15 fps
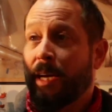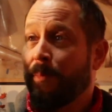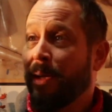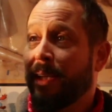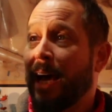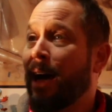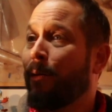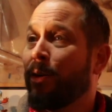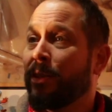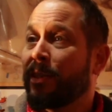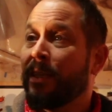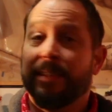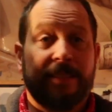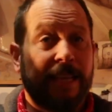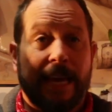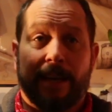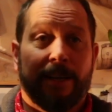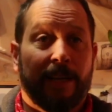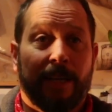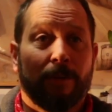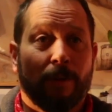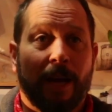I mean, that was
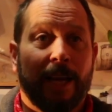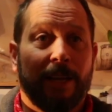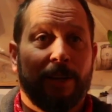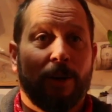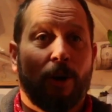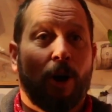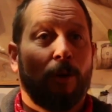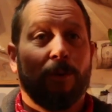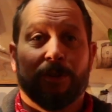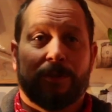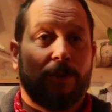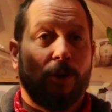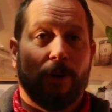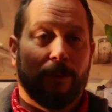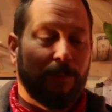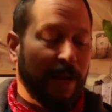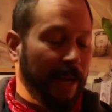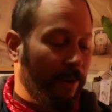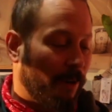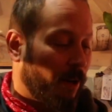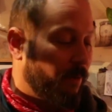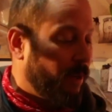insanity, right? You know, almost going
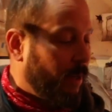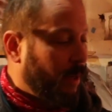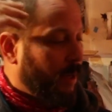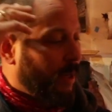bankrupt,